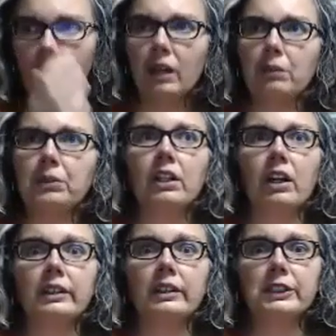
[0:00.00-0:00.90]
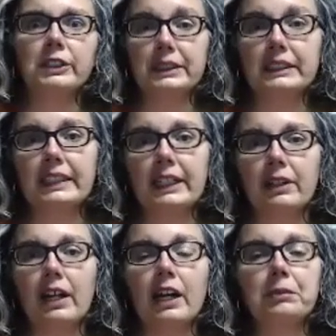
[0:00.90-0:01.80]
You can also use a
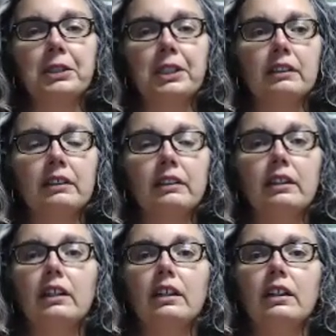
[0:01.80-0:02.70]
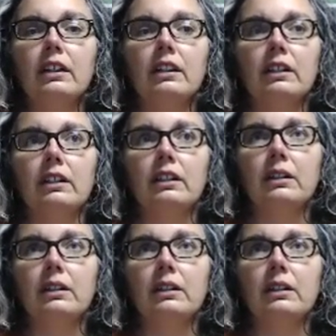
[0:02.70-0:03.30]
sacred object, a